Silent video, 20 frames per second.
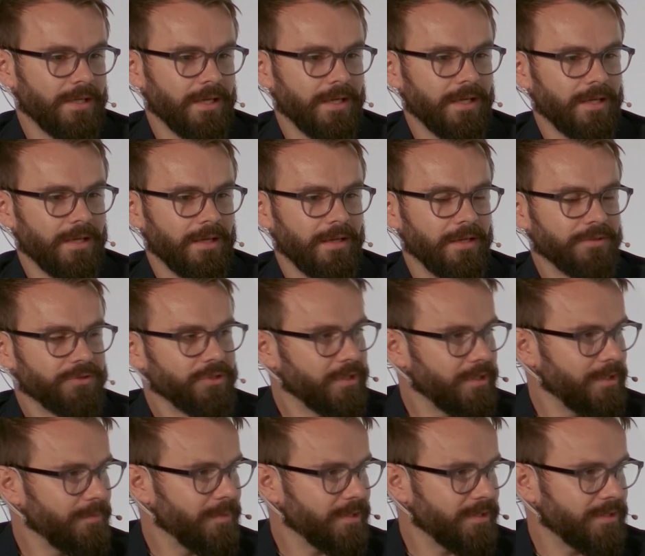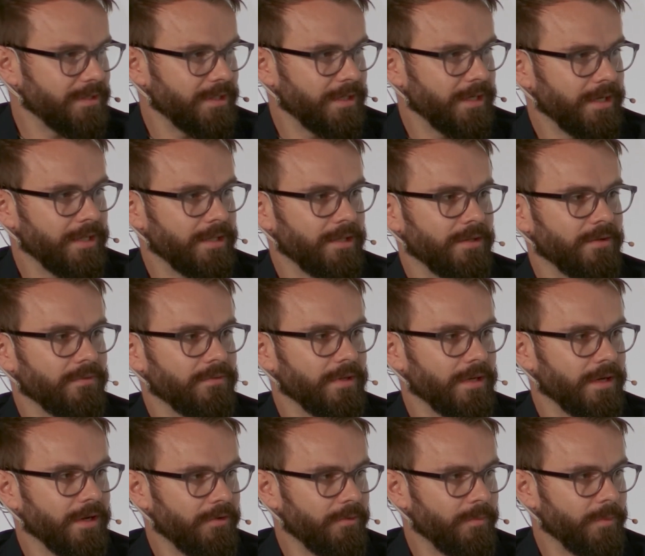the legitimacy again of
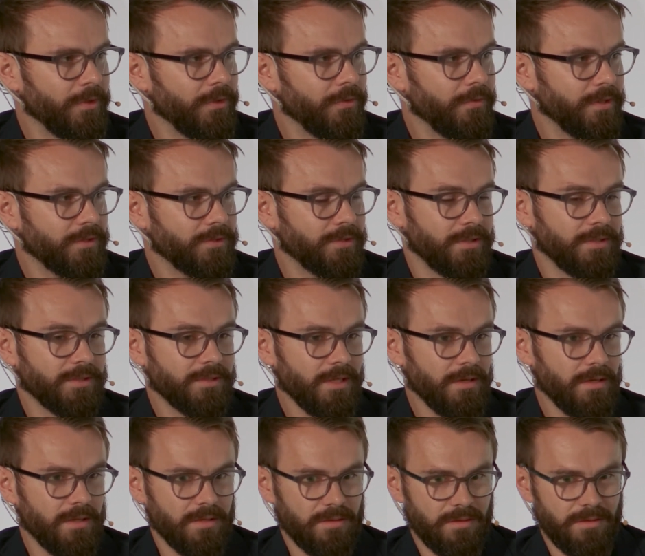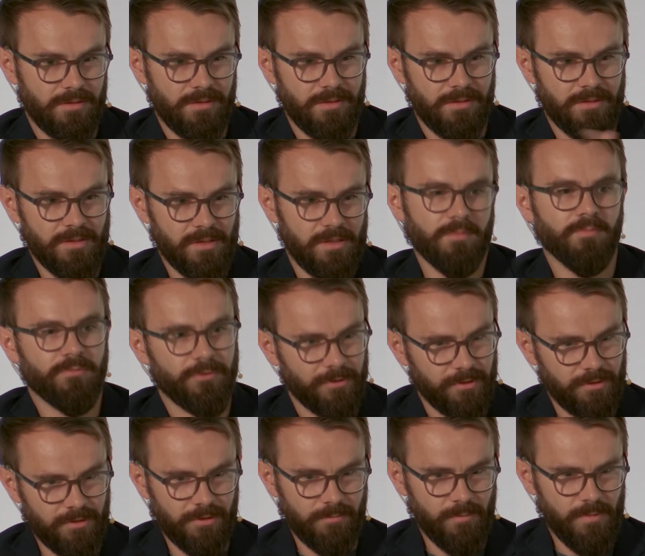the government to actually say that this is not a
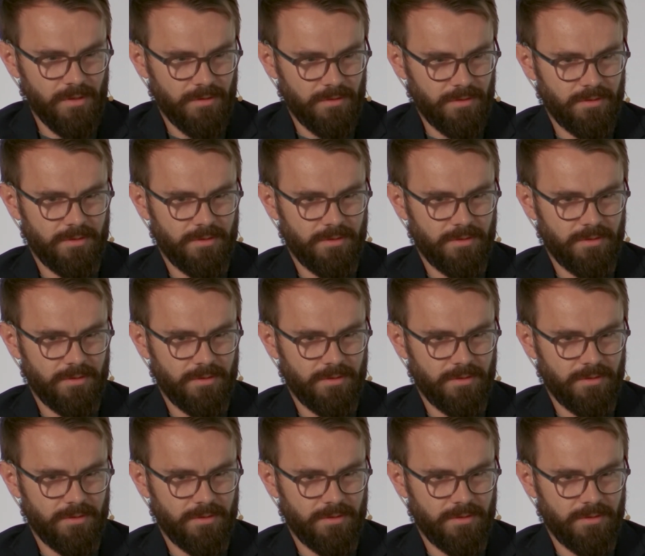procurement.